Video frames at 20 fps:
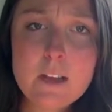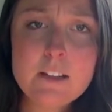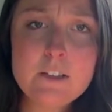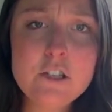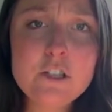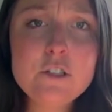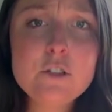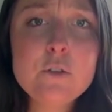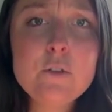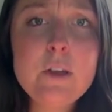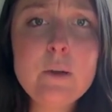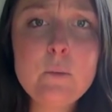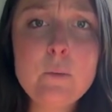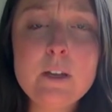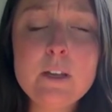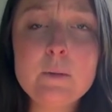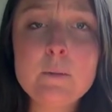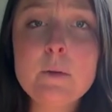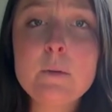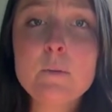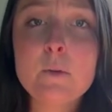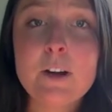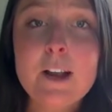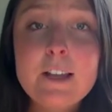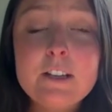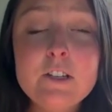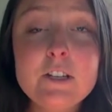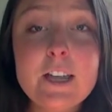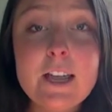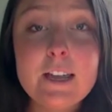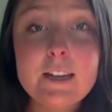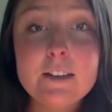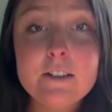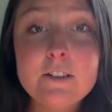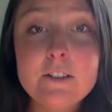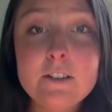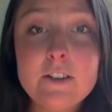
just so that we can be more educated,